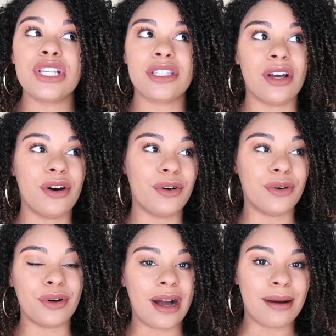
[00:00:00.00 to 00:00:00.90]

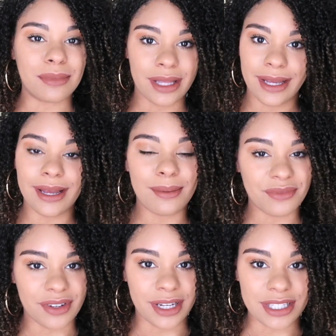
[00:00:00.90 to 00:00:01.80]
So I'm like,
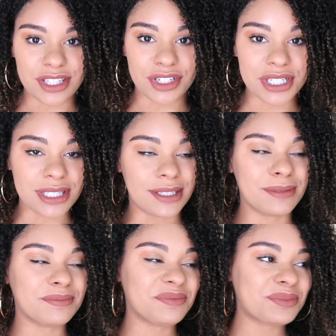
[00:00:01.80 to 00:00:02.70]
I'm fine,
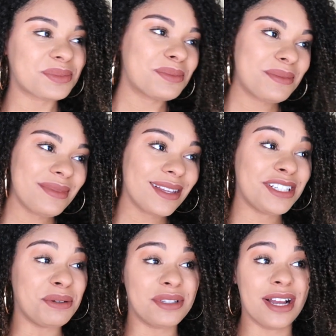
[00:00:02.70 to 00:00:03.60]
seriously.
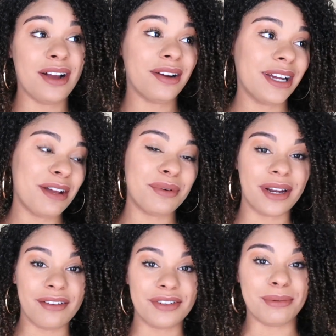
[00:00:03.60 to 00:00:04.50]
She was like, all right,
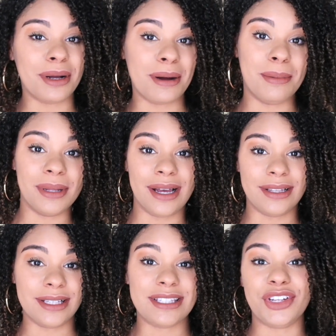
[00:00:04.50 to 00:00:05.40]
whatever, blah,
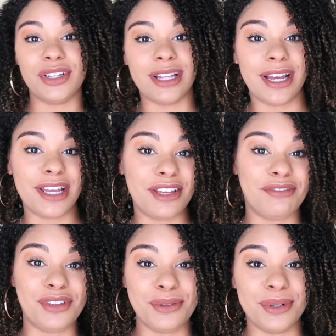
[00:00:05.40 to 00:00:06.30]
blah, that's your
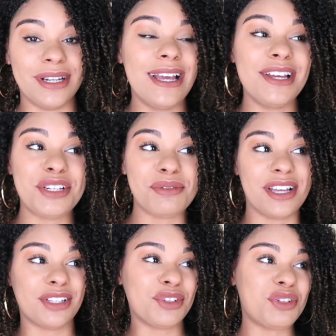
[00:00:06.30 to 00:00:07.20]
life. She was
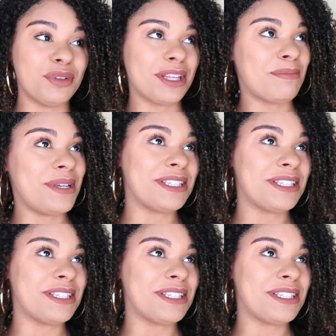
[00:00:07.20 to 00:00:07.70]
like, don't you want that